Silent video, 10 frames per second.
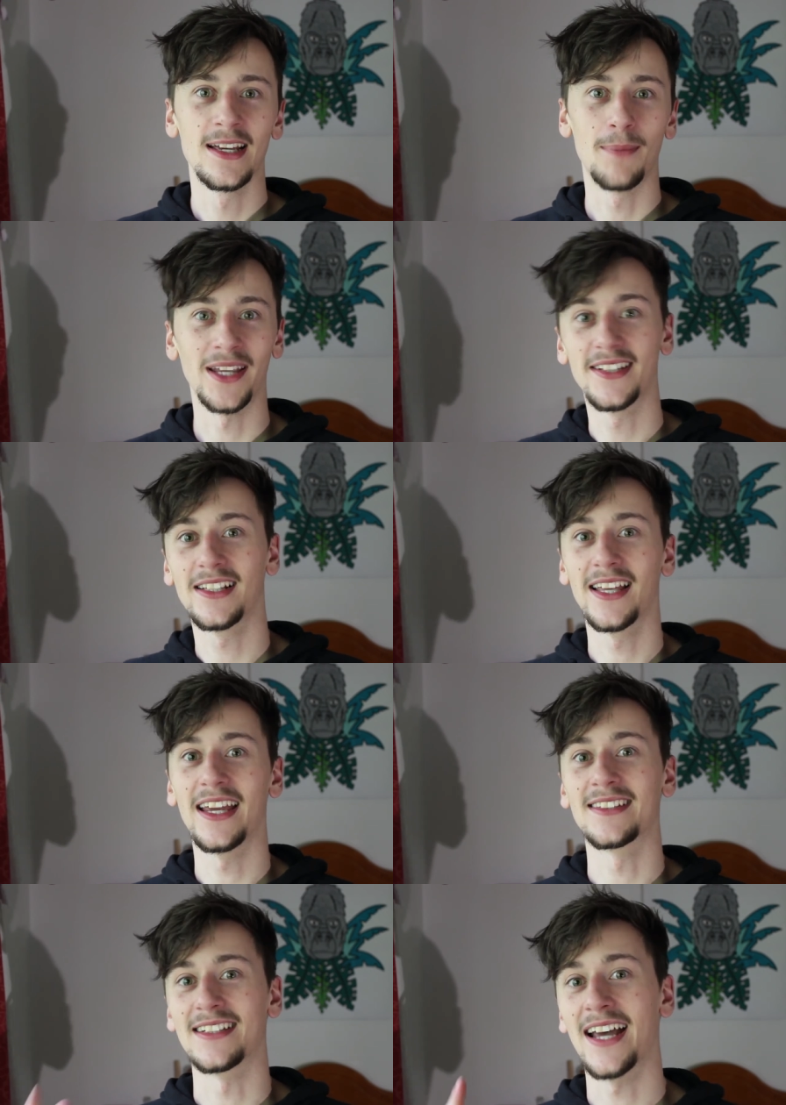
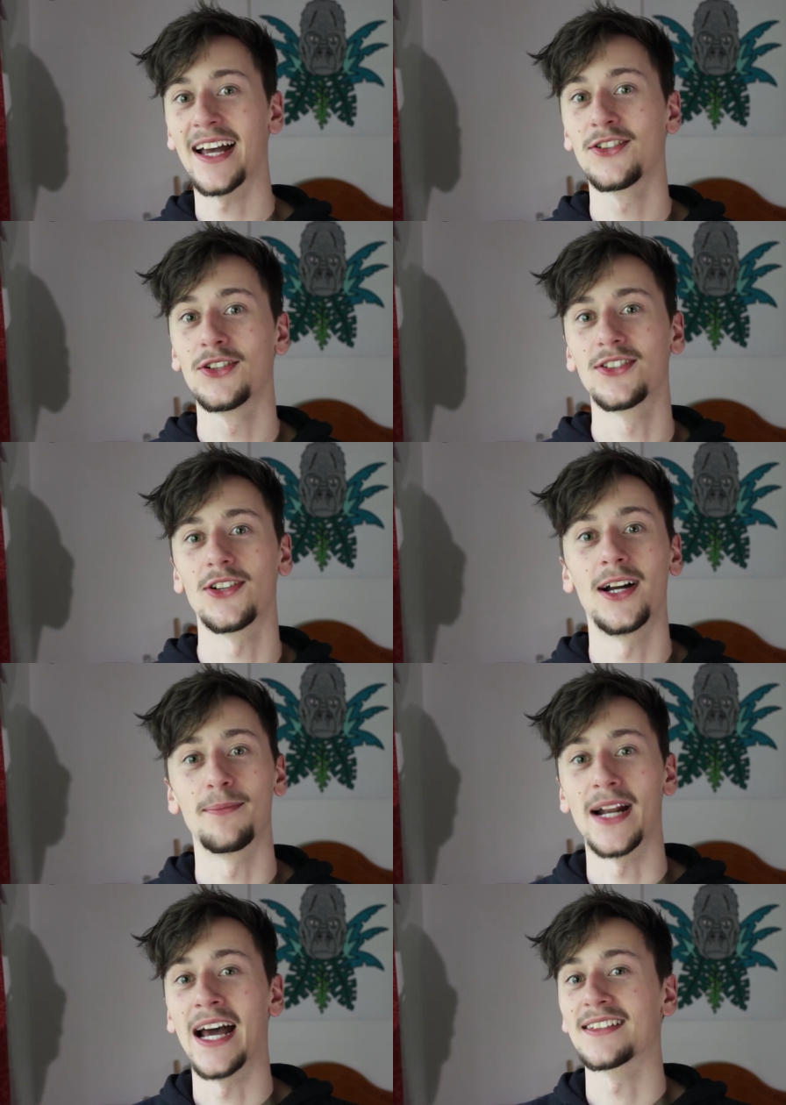Basically, it's a tattoo
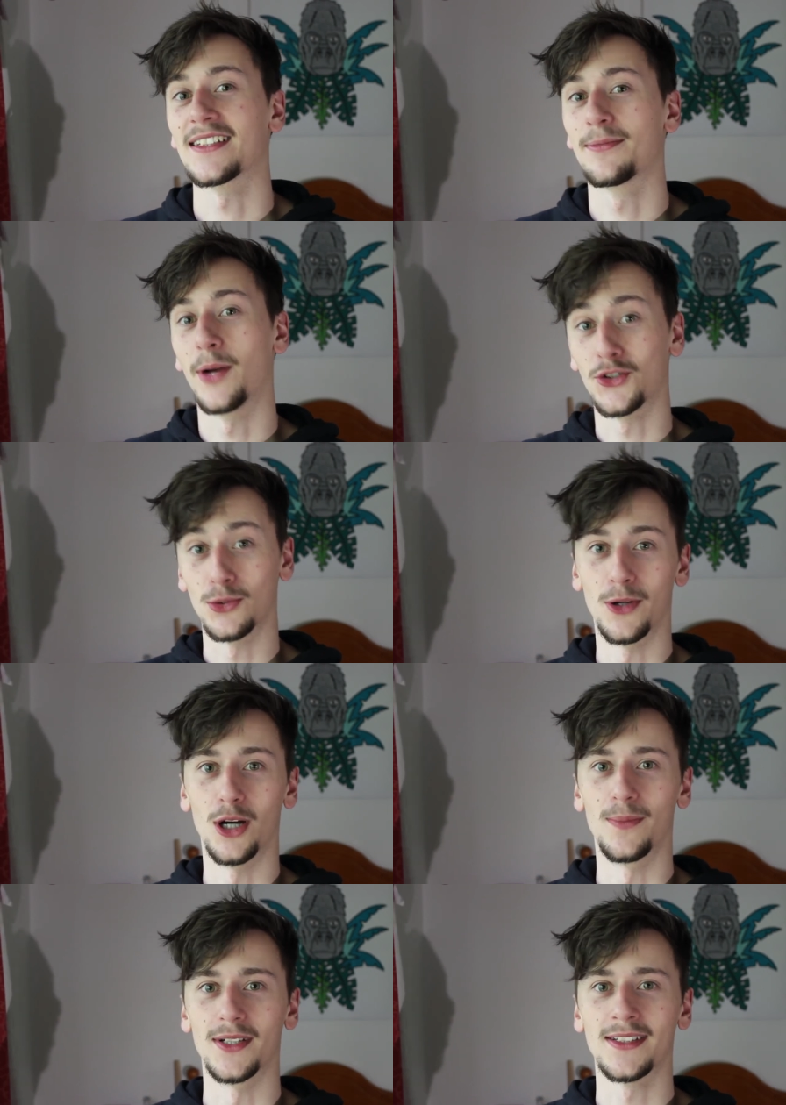design, but it has a special
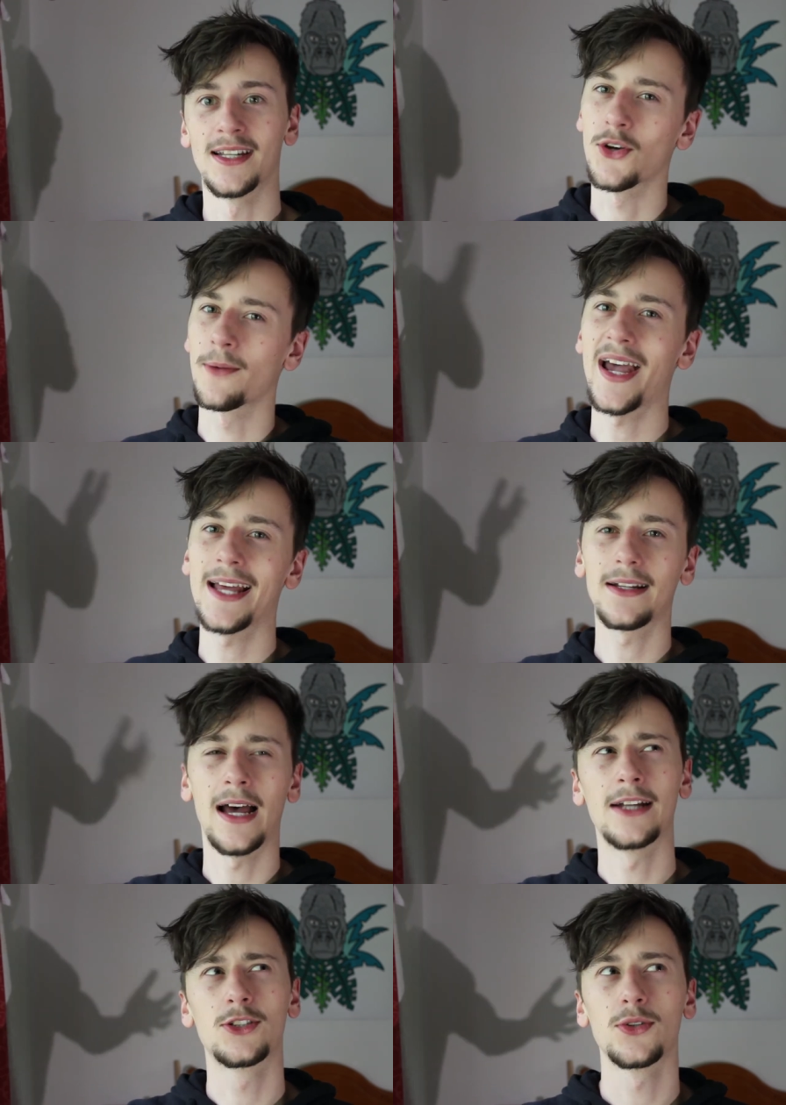purpose. So about
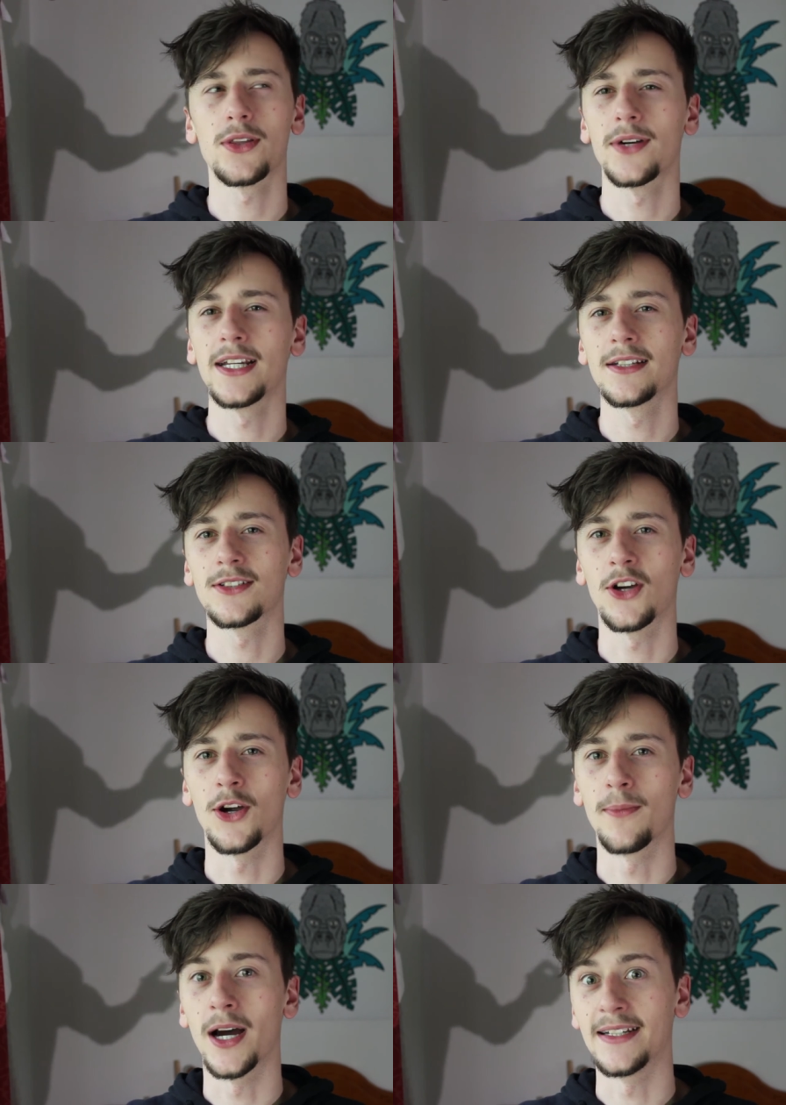uh, two or three years
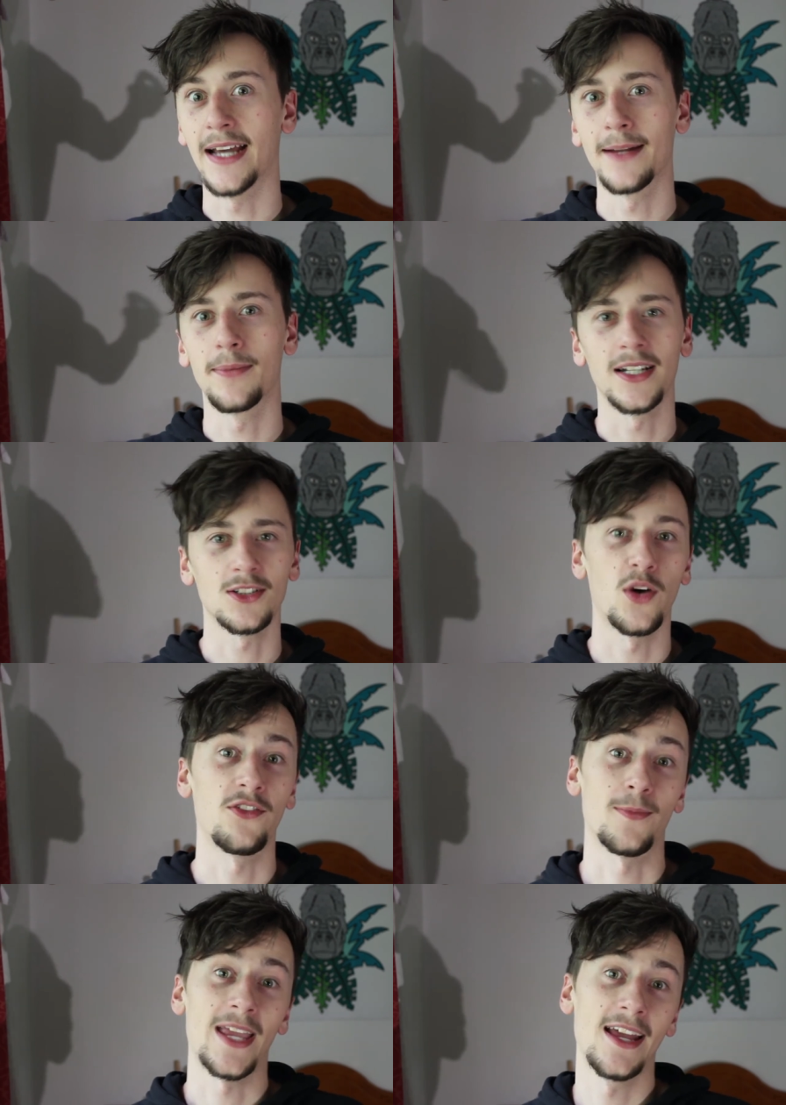ago, my dad passed away
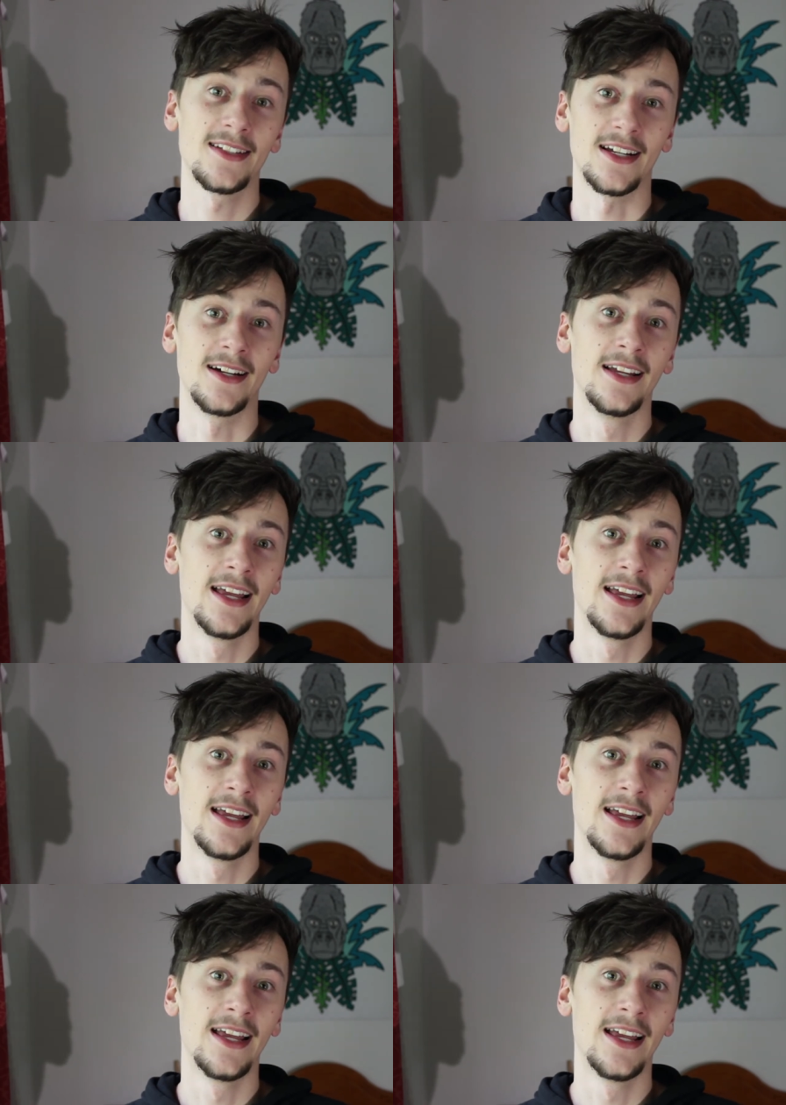from cancer.